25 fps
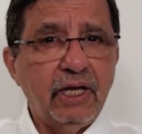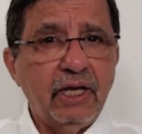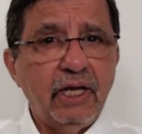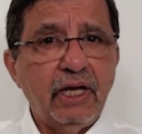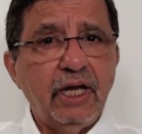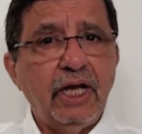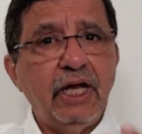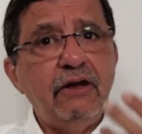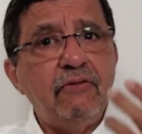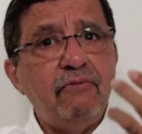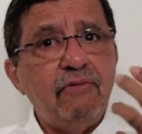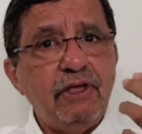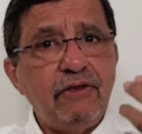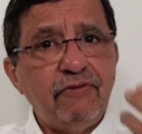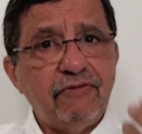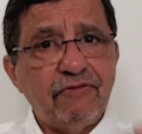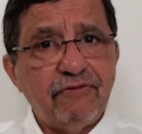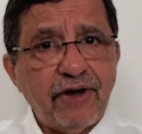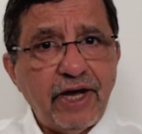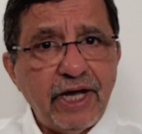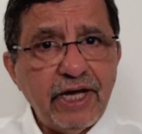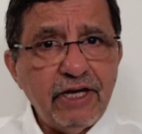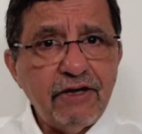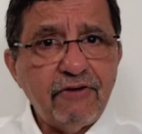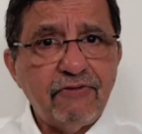and we
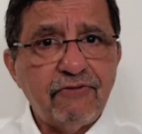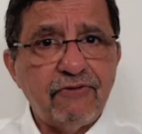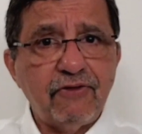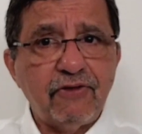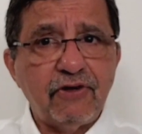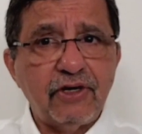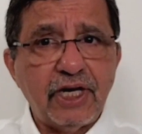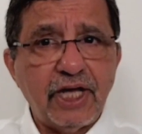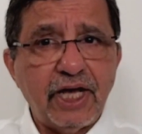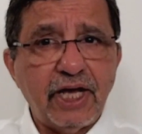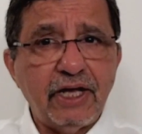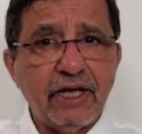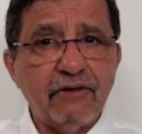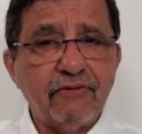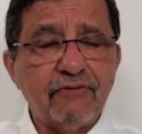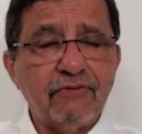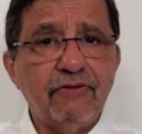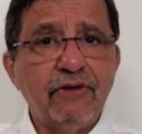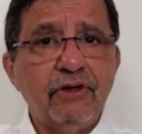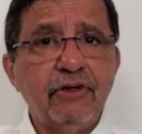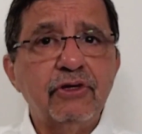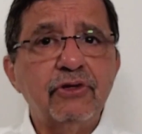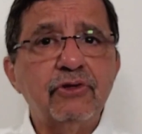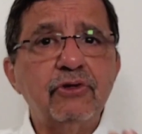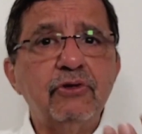fight for life
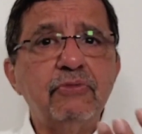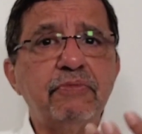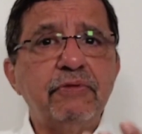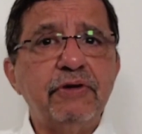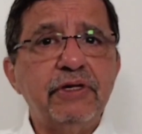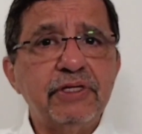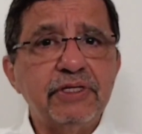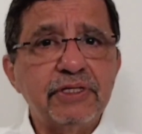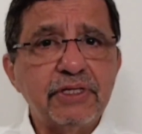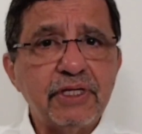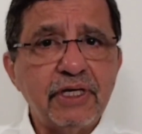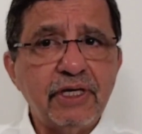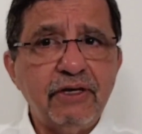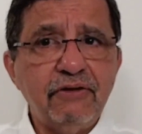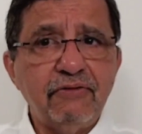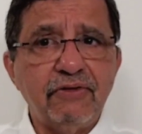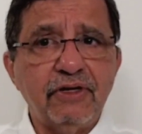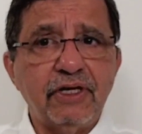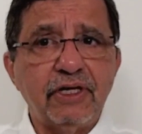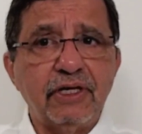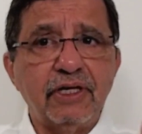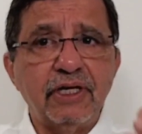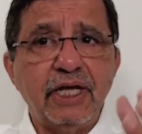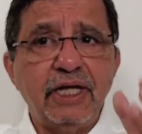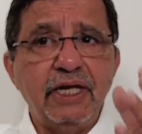to preserve
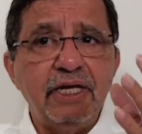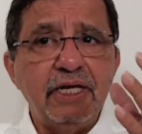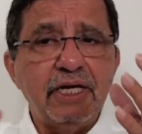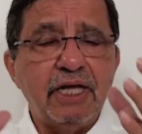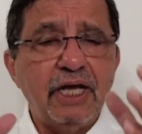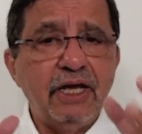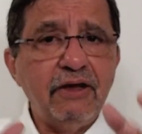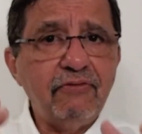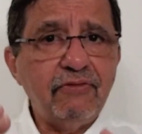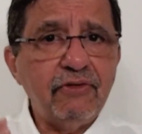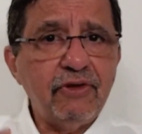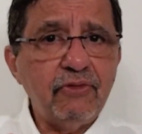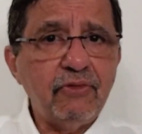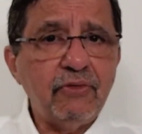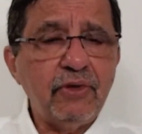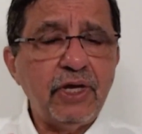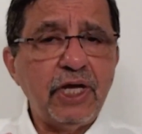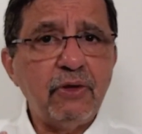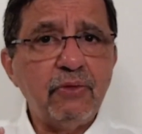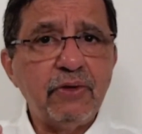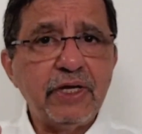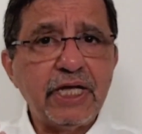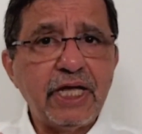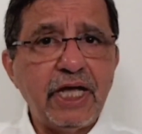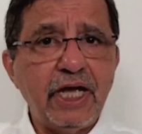it in every way
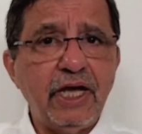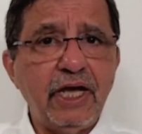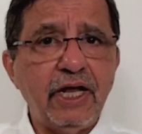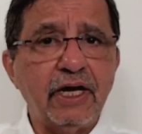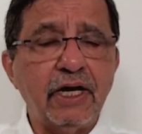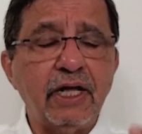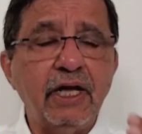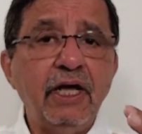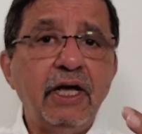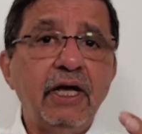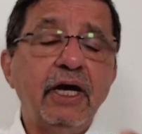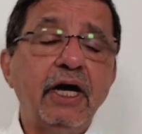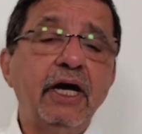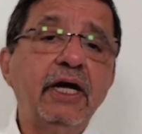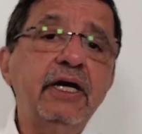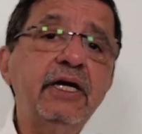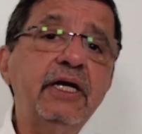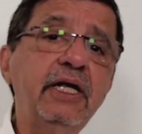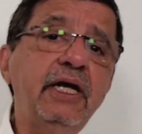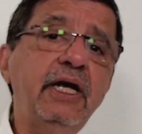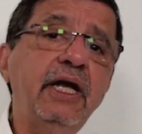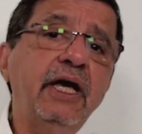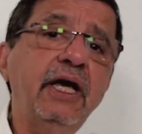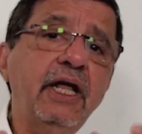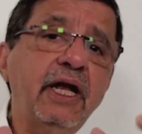we can
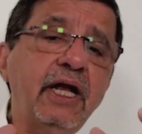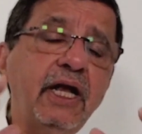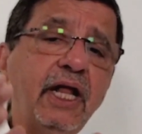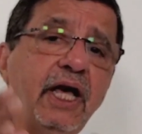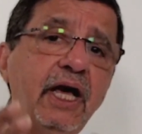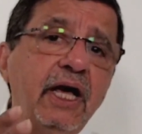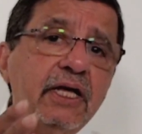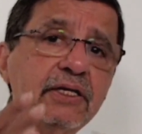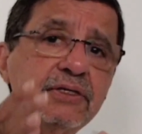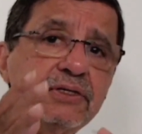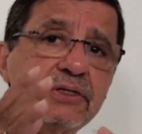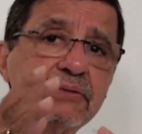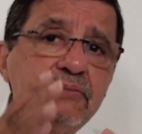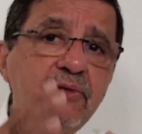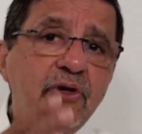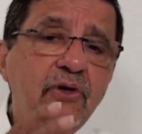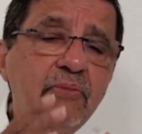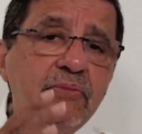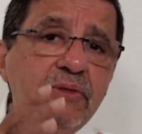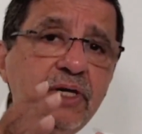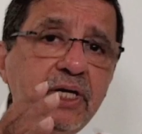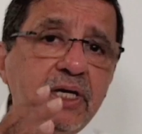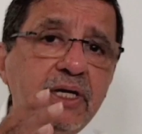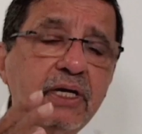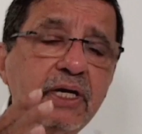until our last
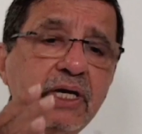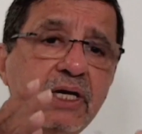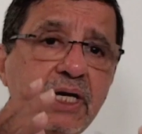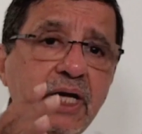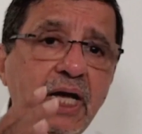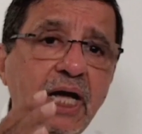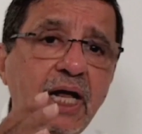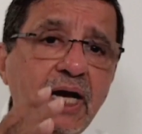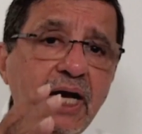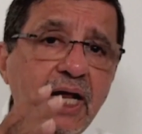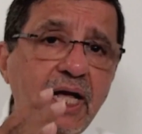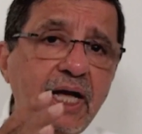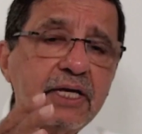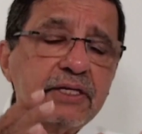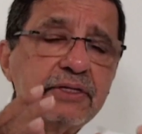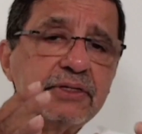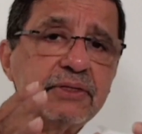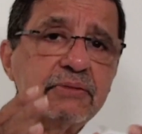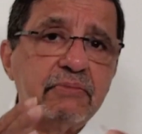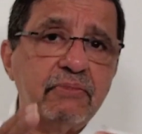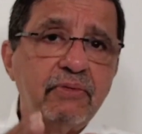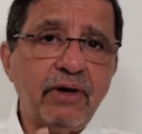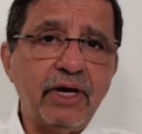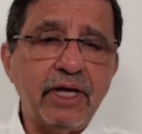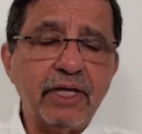moment and our
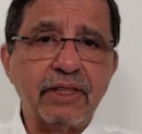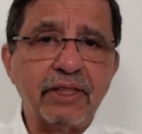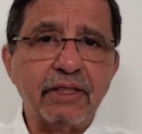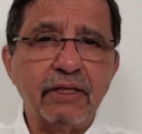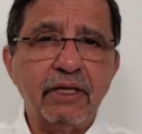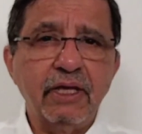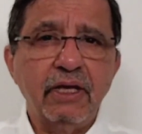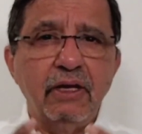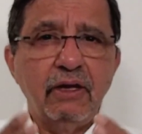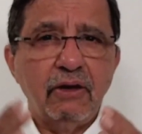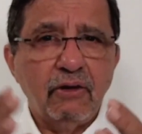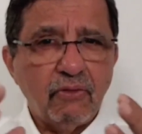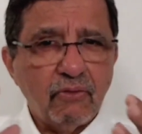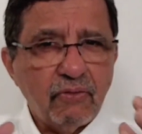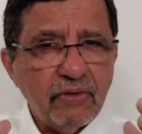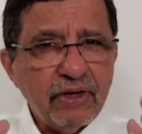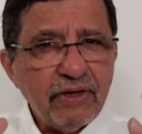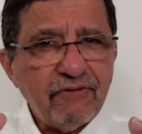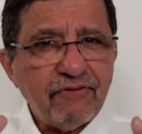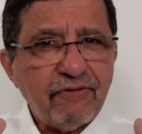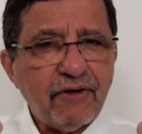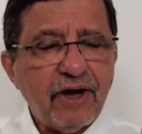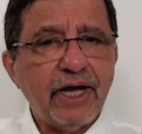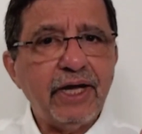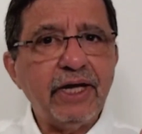last breath. We
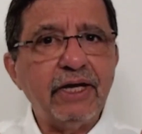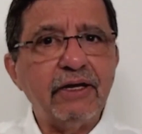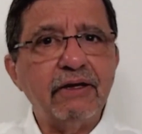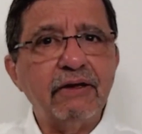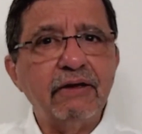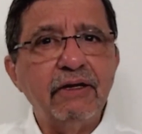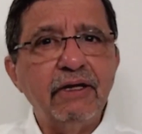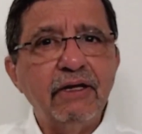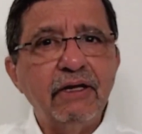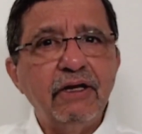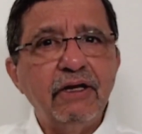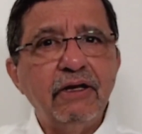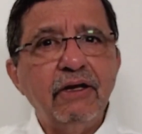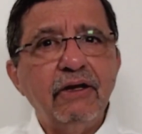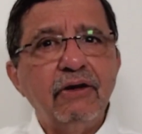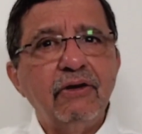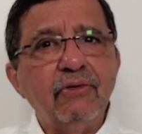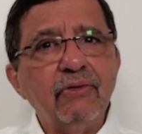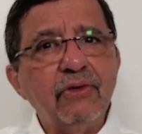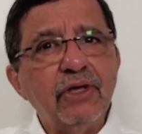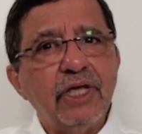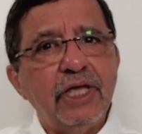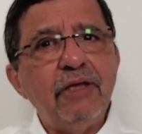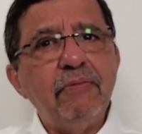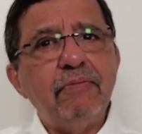fight
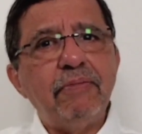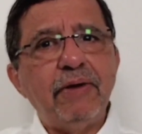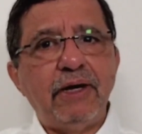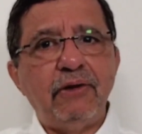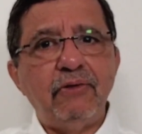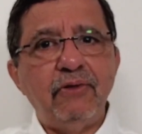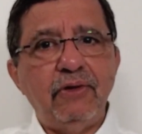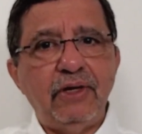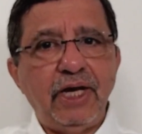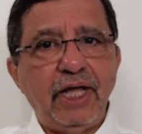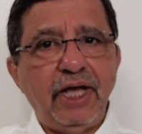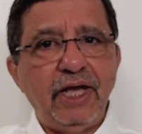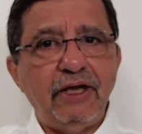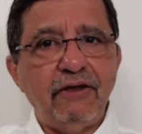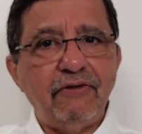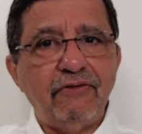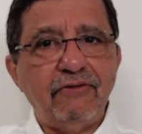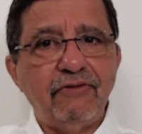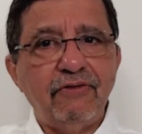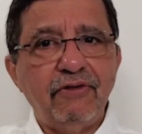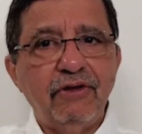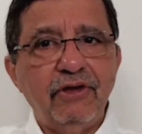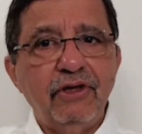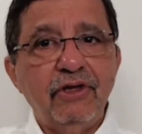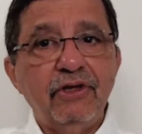to keep our
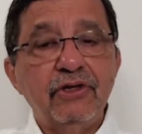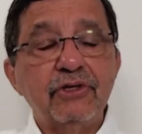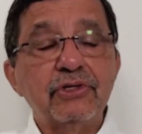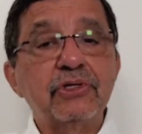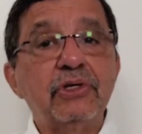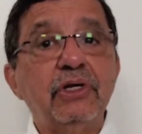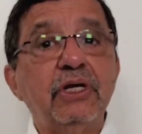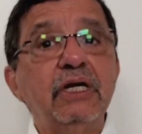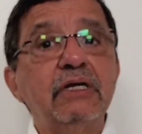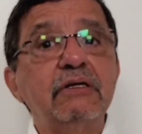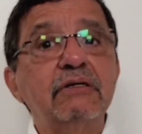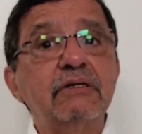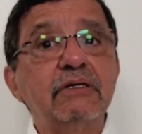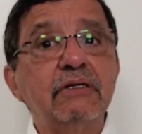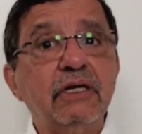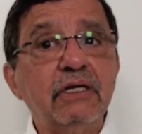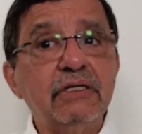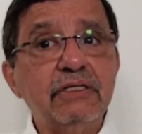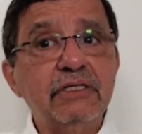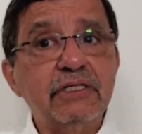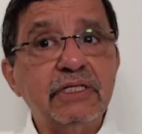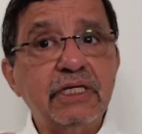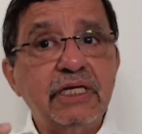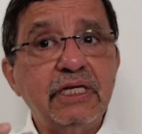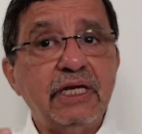life. So our
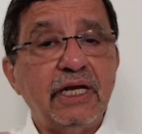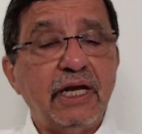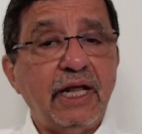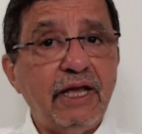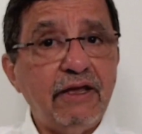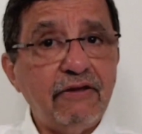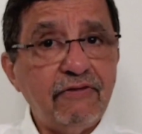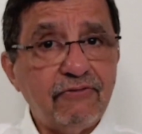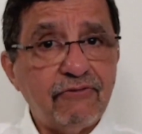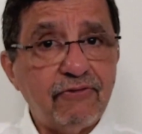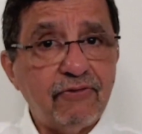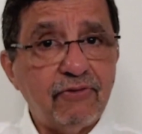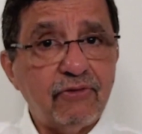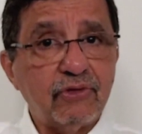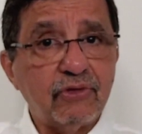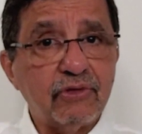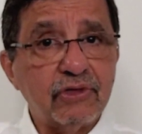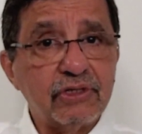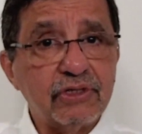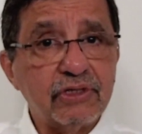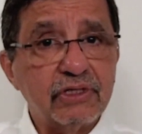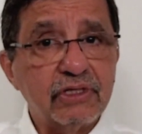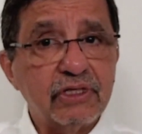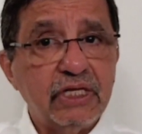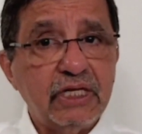trust in life
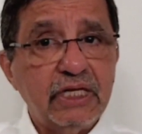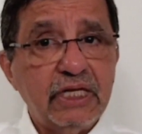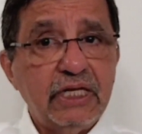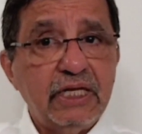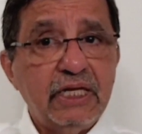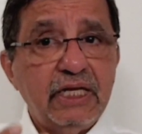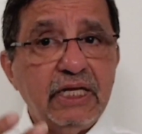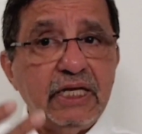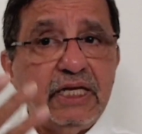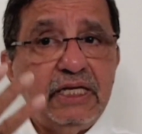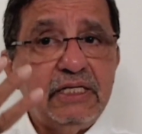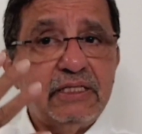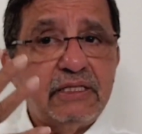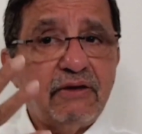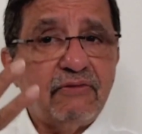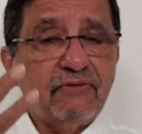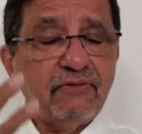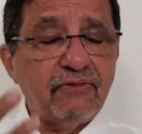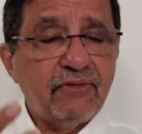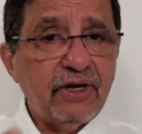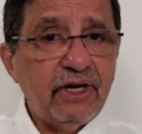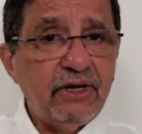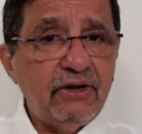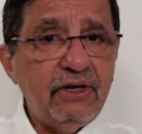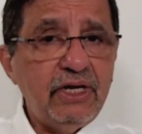force is a
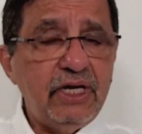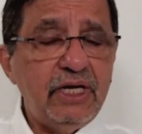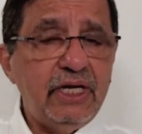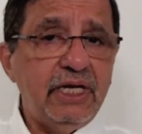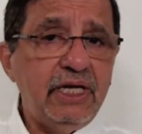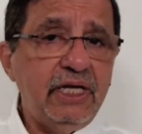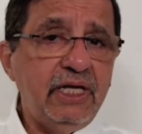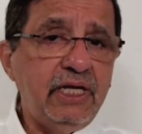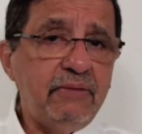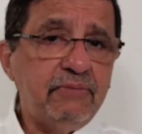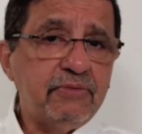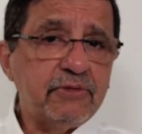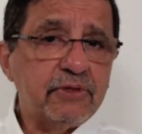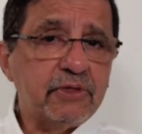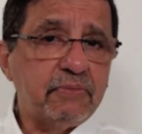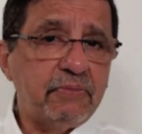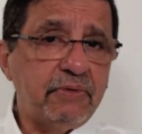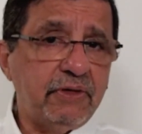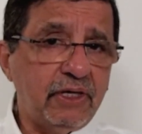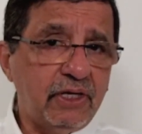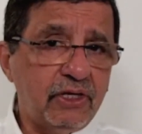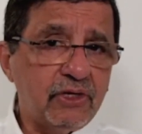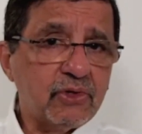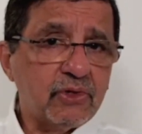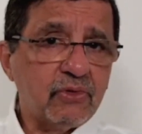very deep
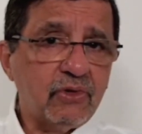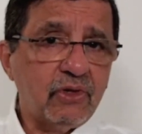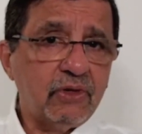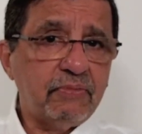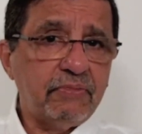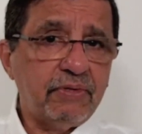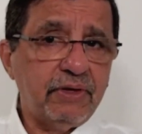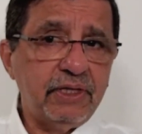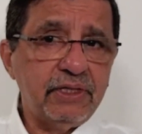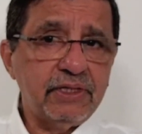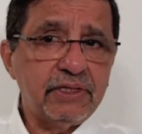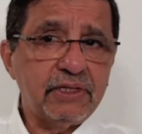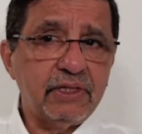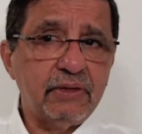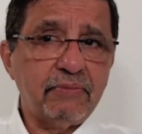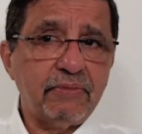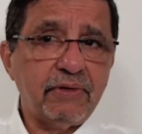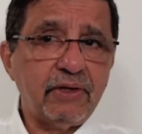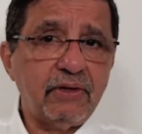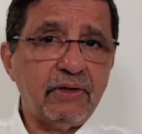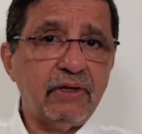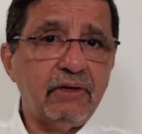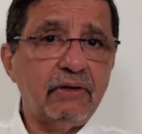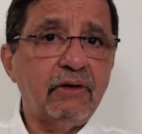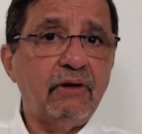spiritual
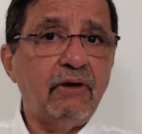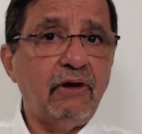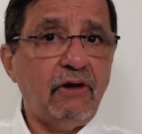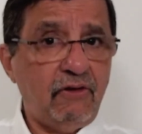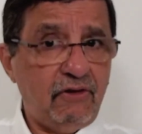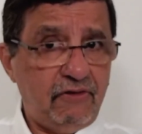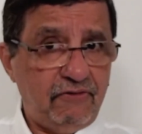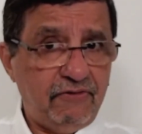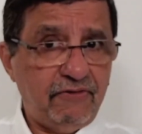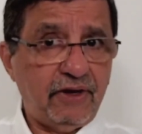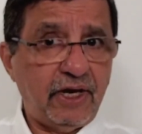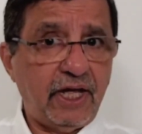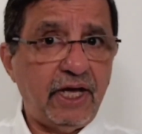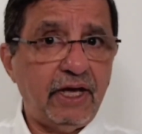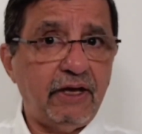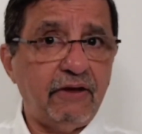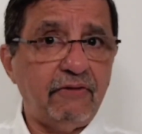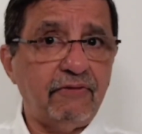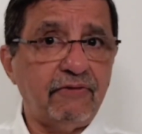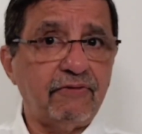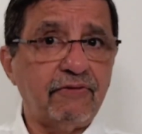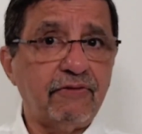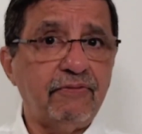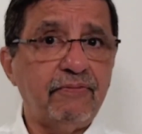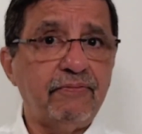principle of
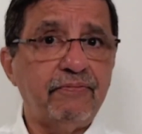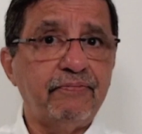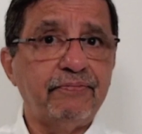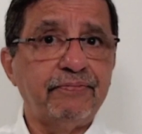life.